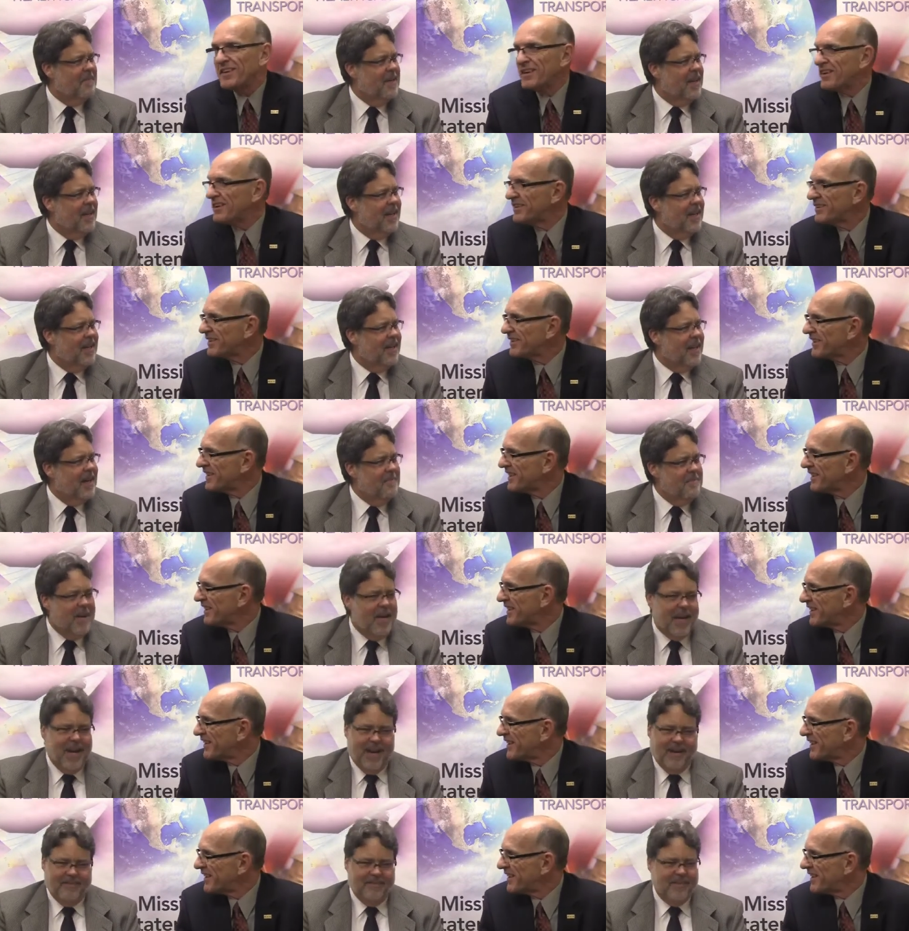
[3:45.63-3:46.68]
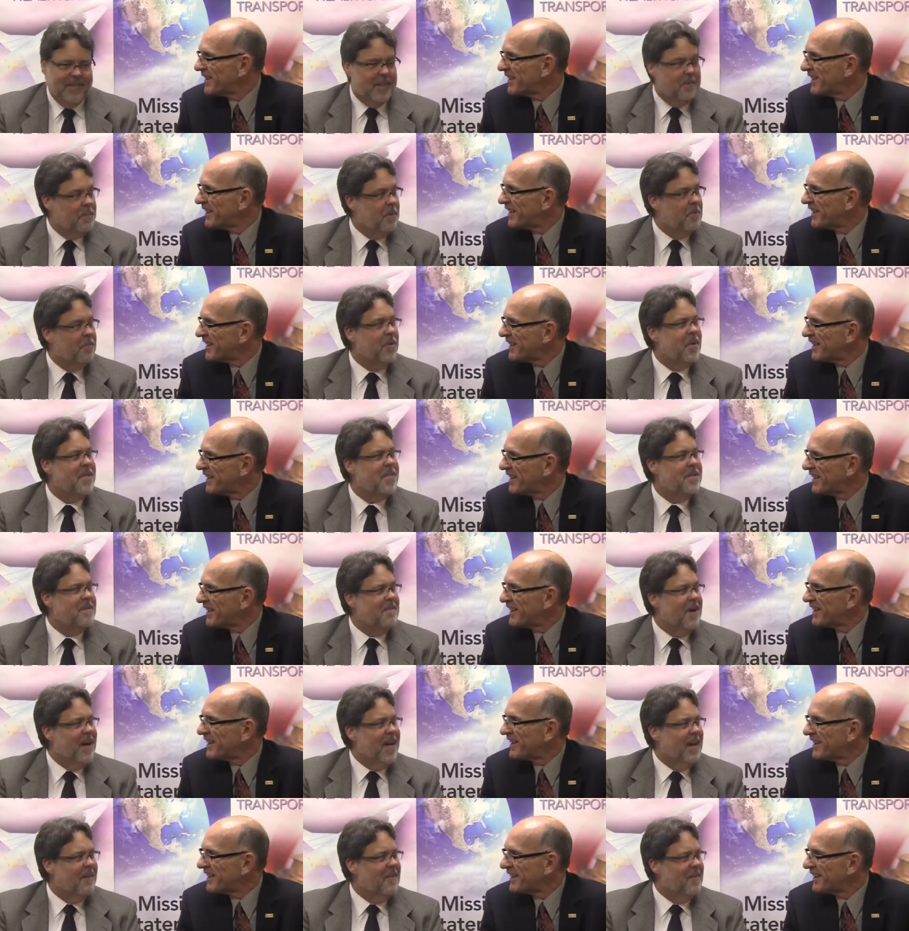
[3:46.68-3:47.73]
Speaker 1: I'm yeah. not. I'm not. The, the prison
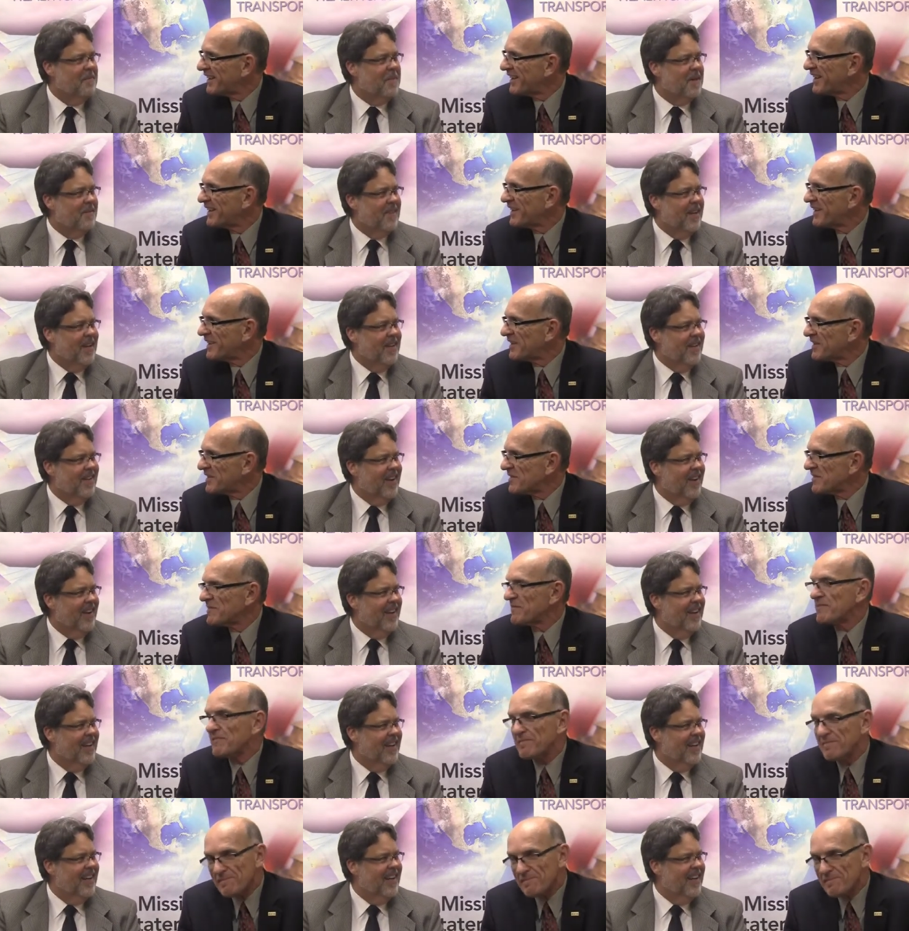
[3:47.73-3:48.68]
might have a big venue there.